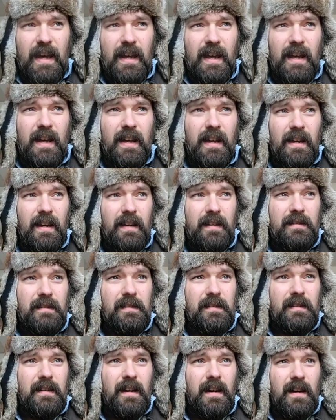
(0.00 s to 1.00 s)
And
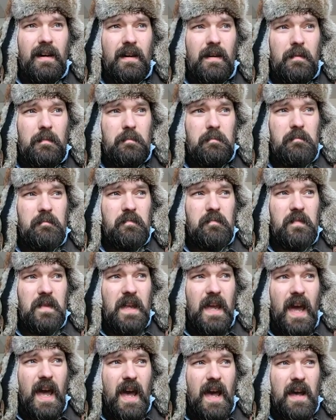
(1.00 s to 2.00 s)
um,
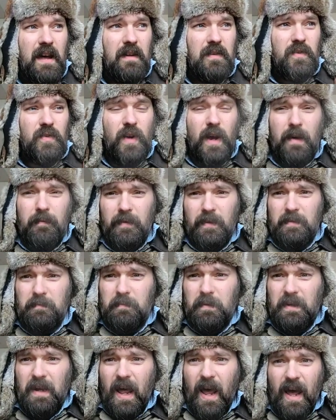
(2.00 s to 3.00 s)
yeah, traffic's
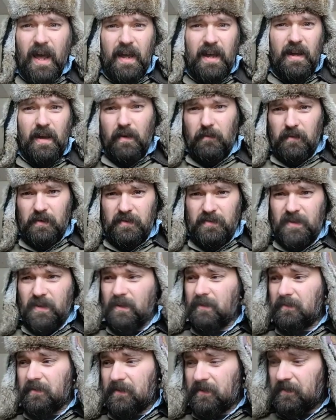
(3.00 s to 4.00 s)
been high ever
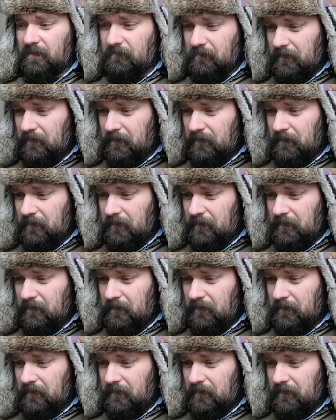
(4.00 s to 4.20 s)
since.